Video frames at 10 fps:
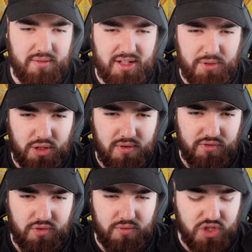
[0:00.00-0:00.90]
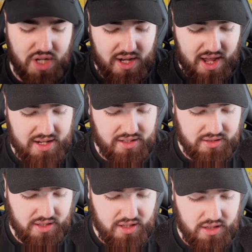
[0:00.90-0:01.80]
of the best Pokemon from Gen 8.
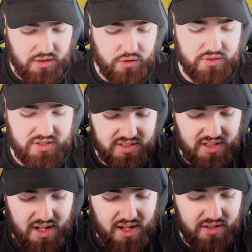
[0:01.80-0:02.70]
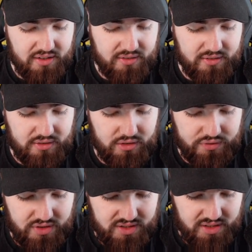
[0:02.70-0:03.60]
Love to see that. Love
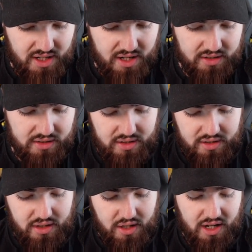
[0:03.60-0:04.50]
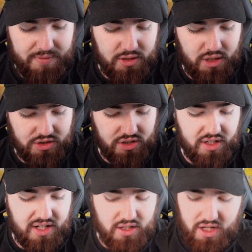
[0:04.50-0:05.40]
to see that. Let me just
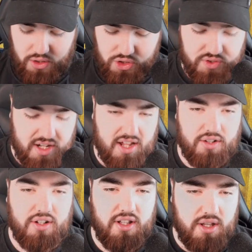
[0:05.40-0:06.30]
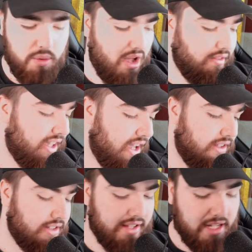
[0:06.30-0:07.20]
consolidate the hollows for now while we get
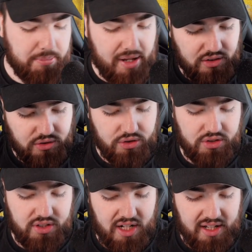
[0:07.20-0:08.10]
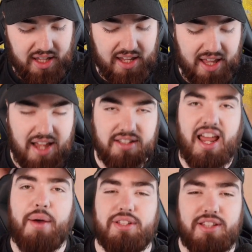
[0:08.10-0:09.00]
this last pack sorted. And okay, guys,
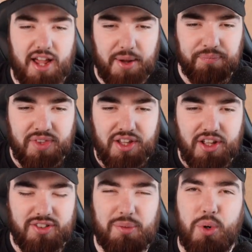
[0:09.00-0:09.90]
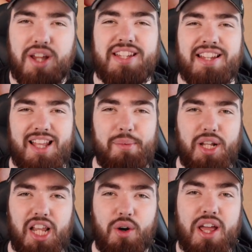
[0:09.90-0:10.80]
now it's time for the prayer signs down
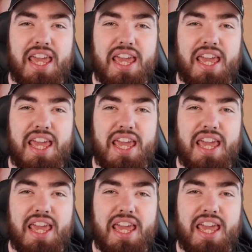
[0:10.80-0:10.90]
below.